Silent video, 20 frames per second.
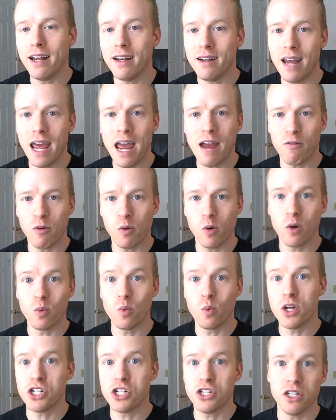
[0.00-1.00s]
and everyone
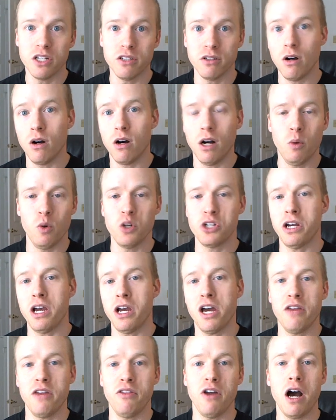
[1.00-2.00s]
wishes, oh, I wish I
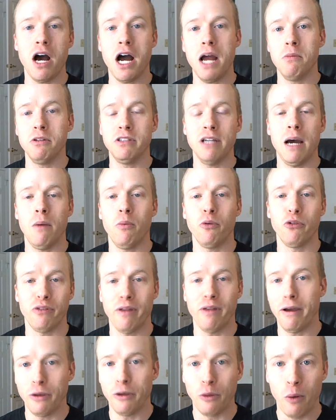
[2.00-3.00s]
had the high metabolism
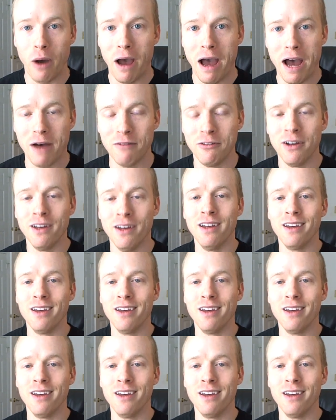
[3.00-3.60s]
that you have,